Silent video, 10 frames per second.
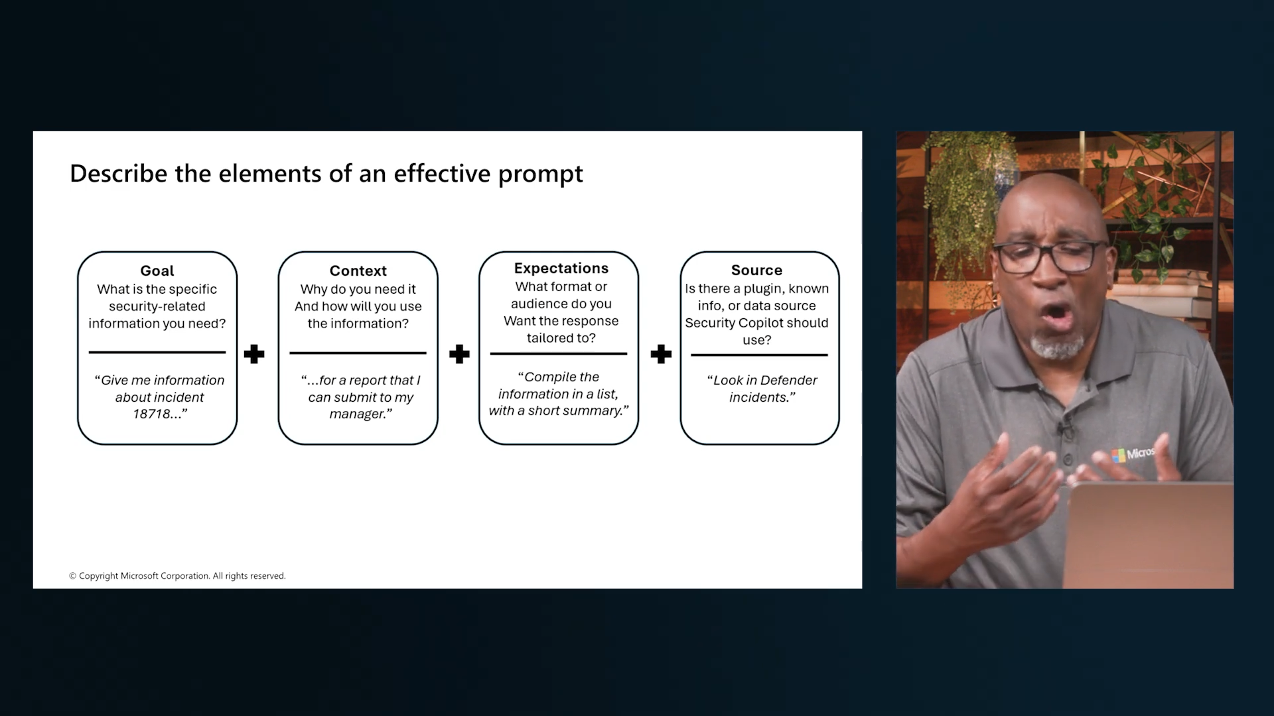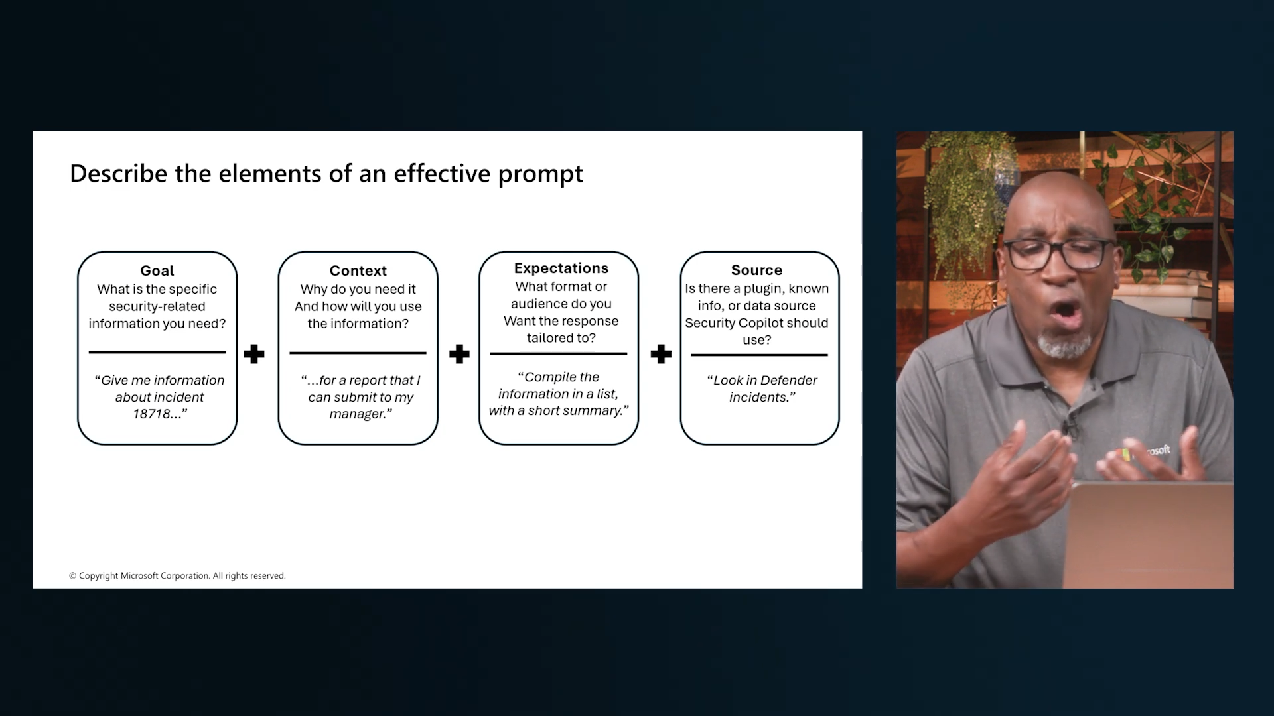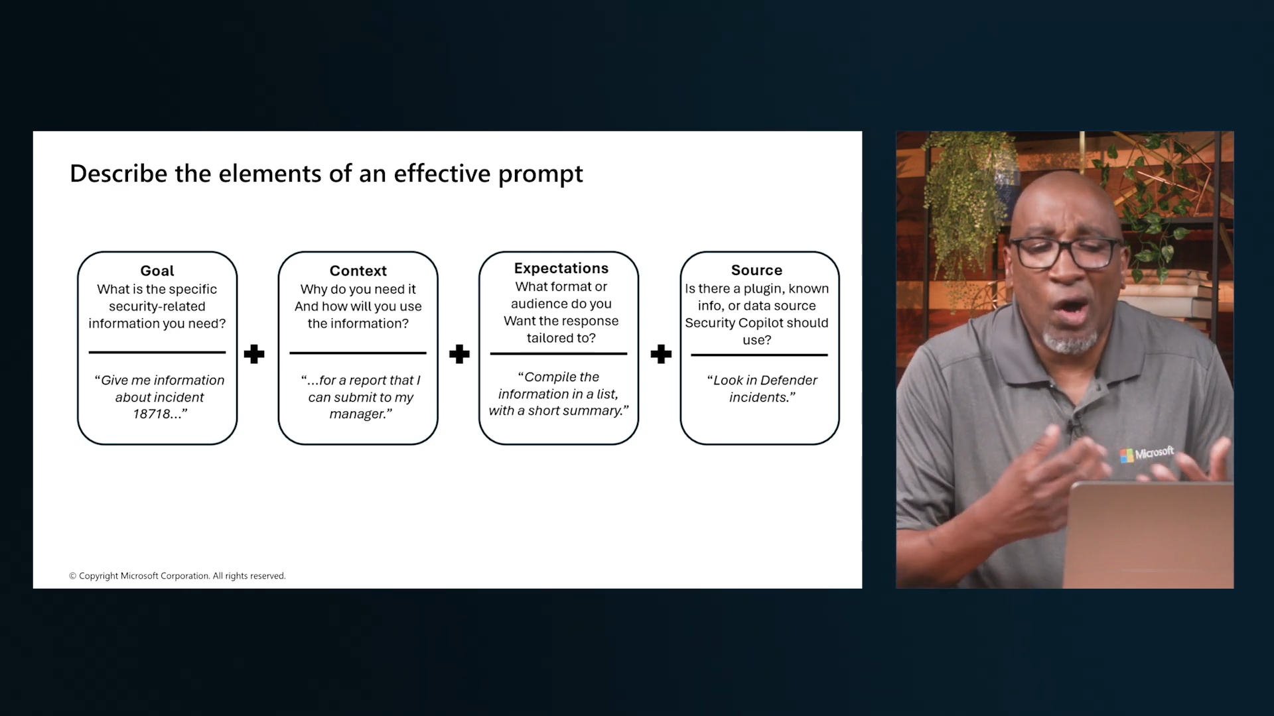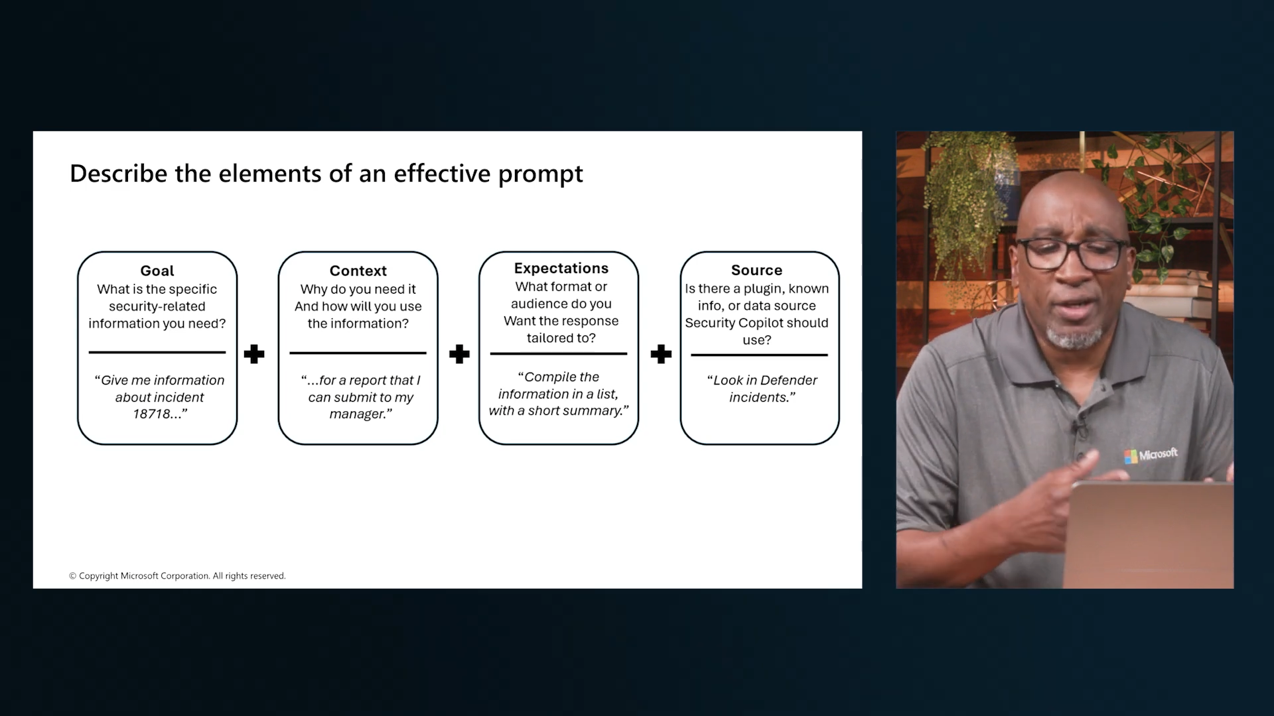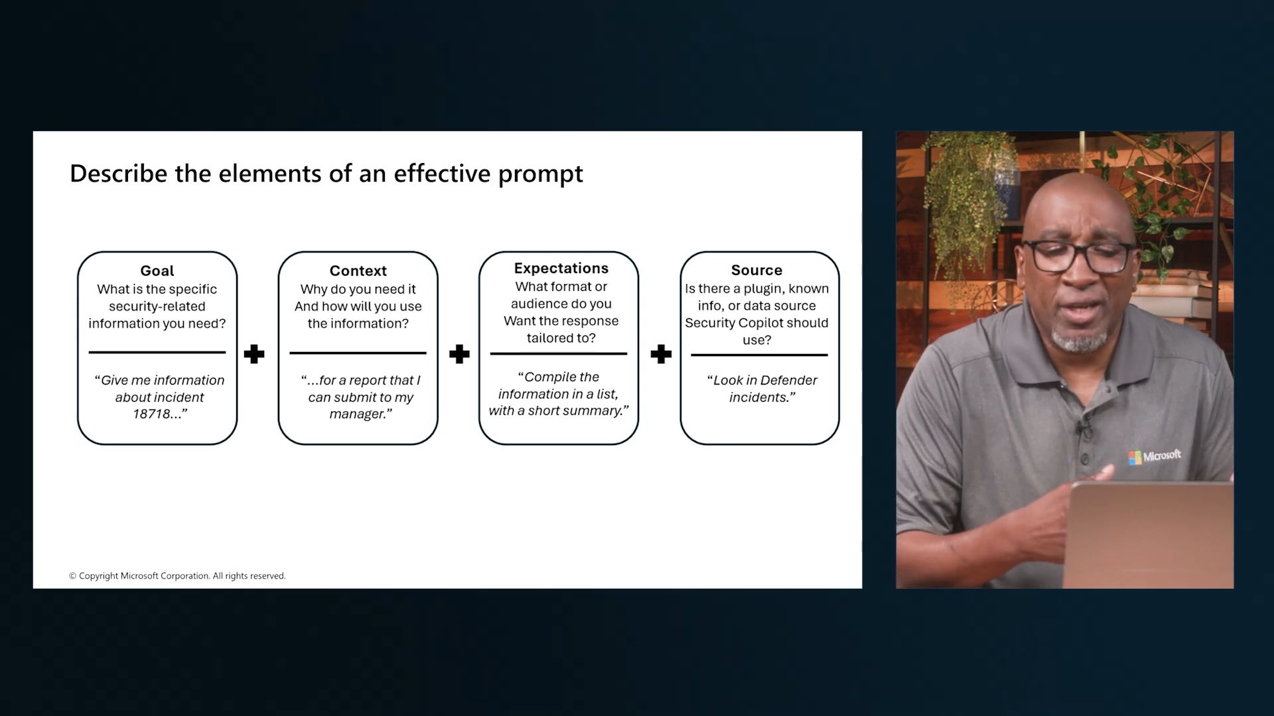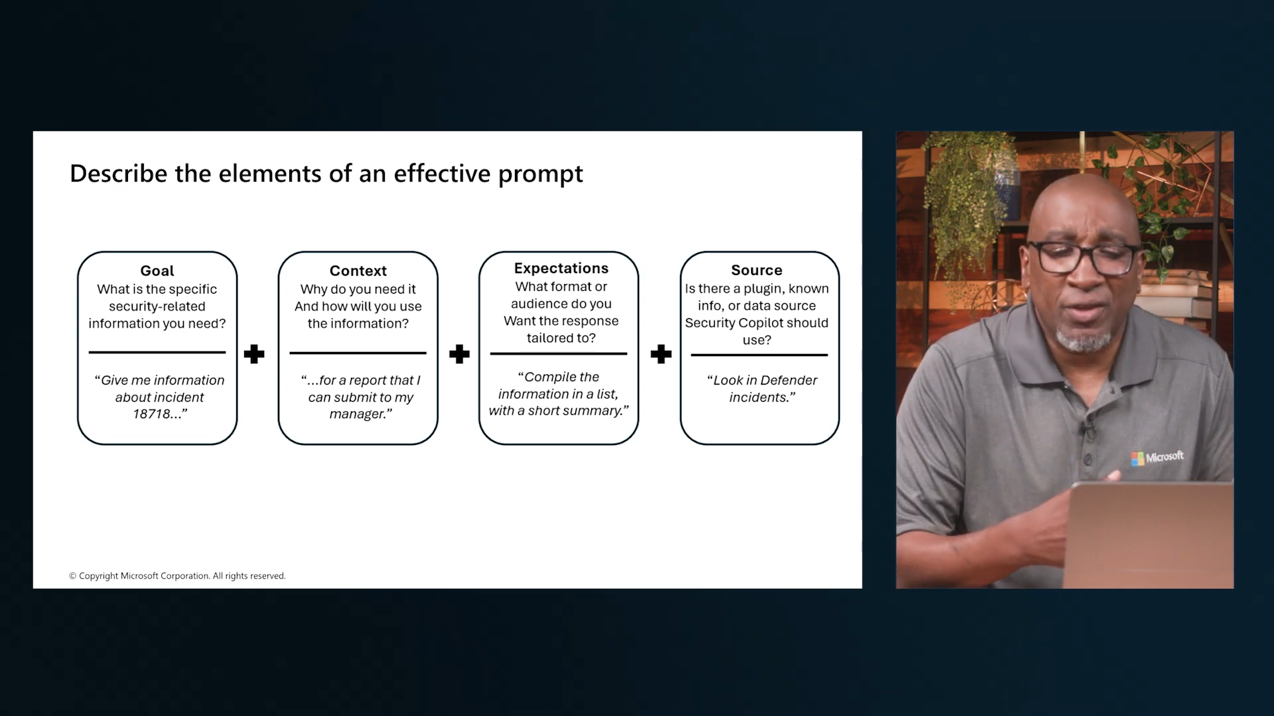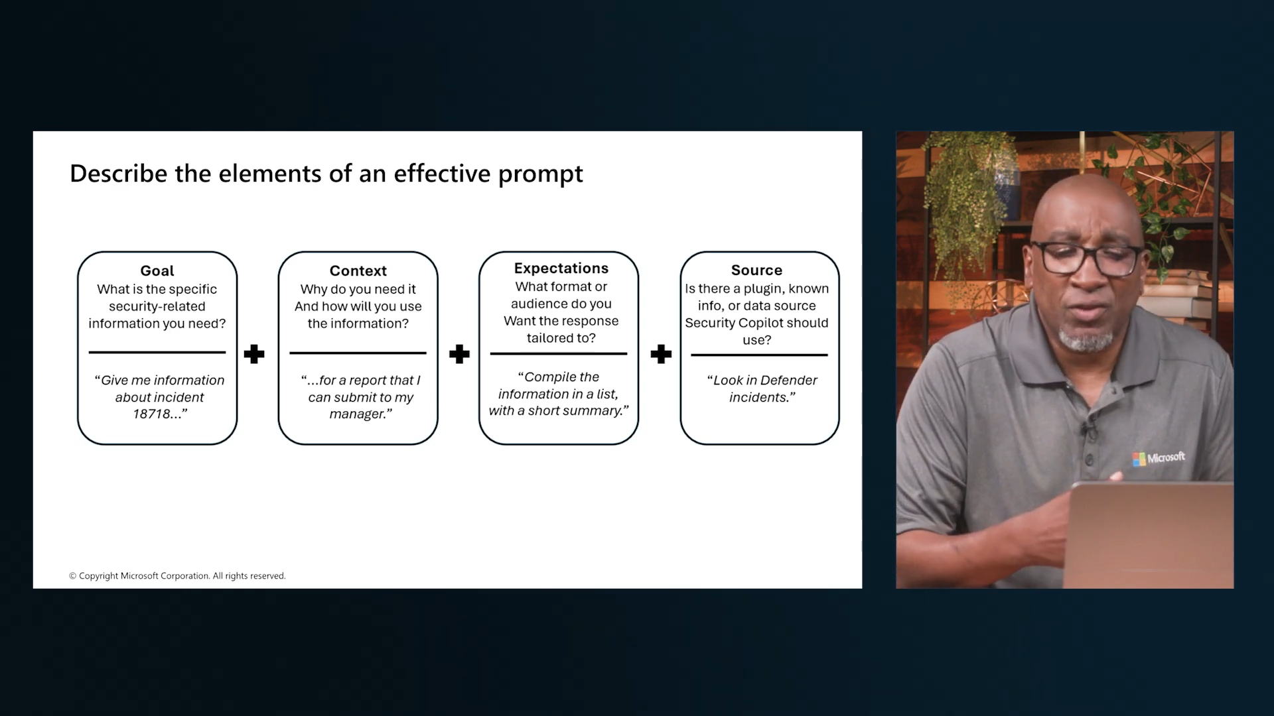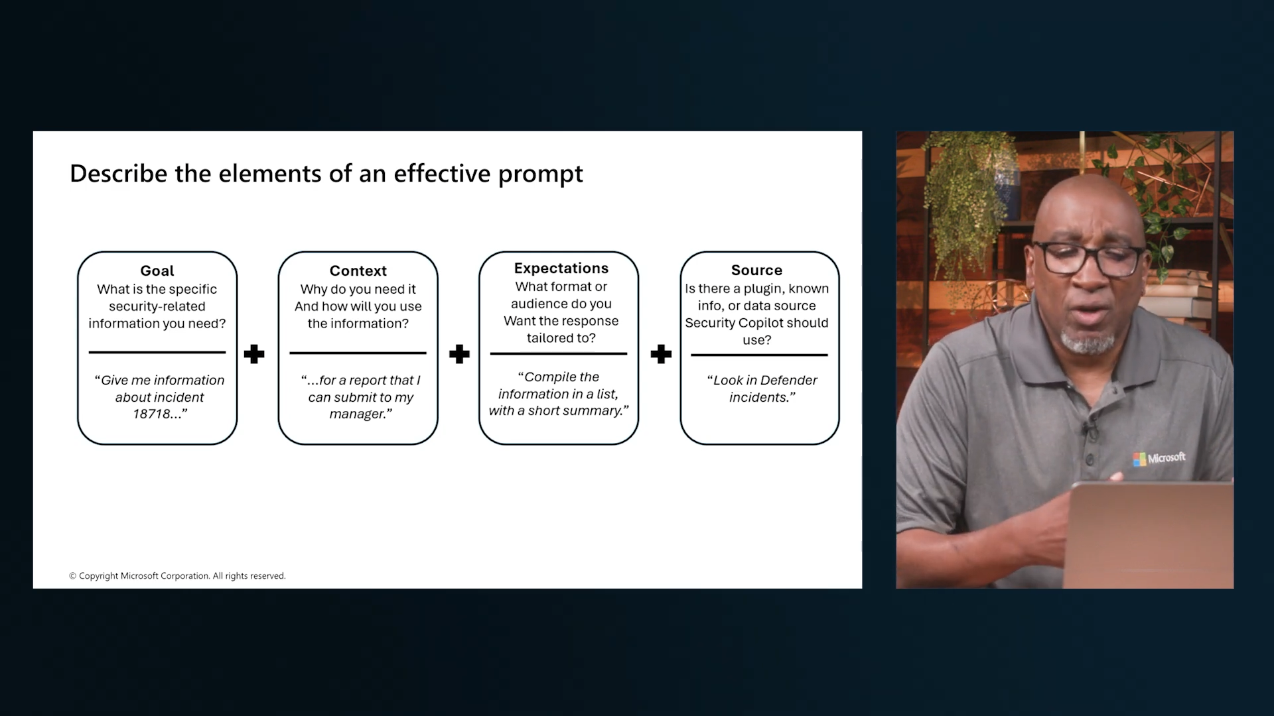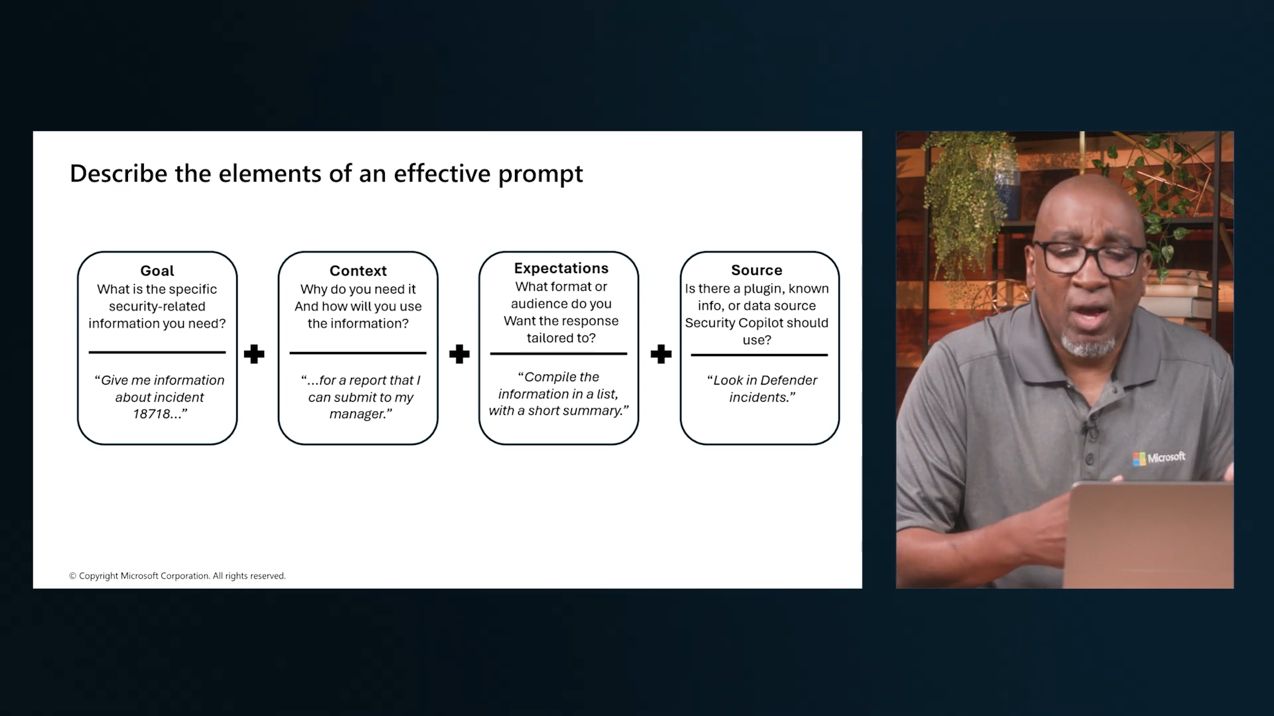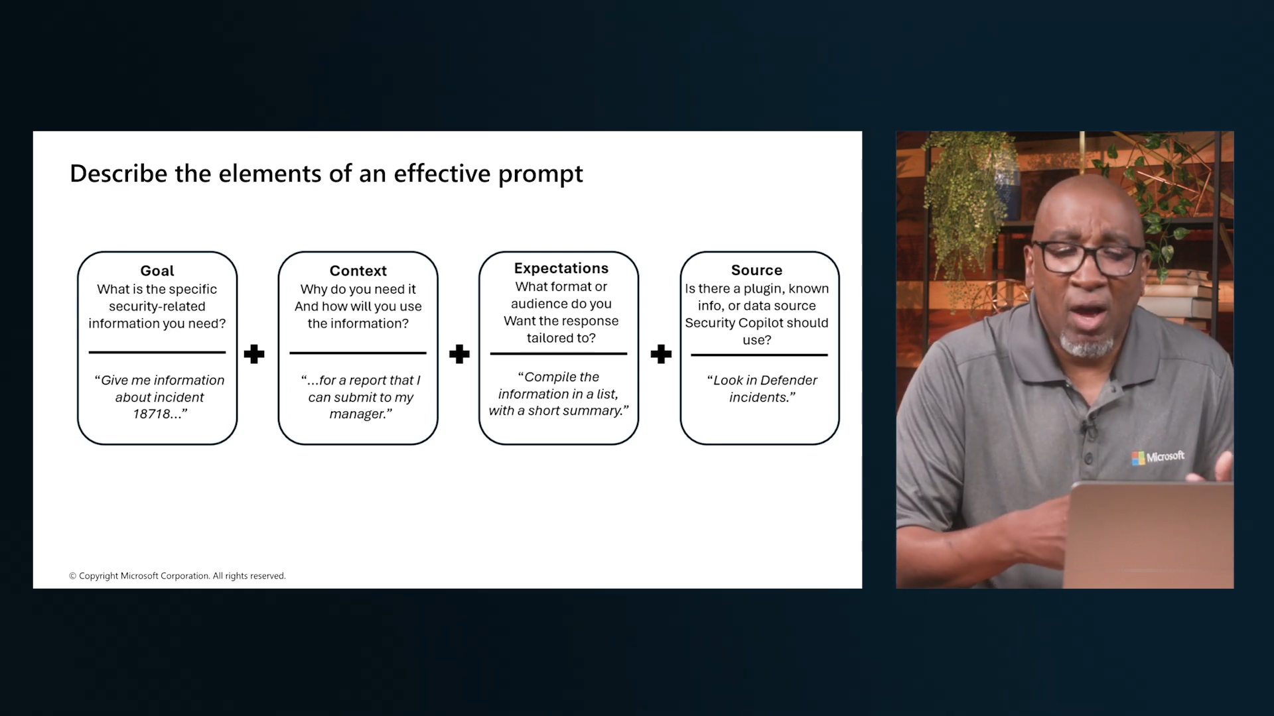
audience.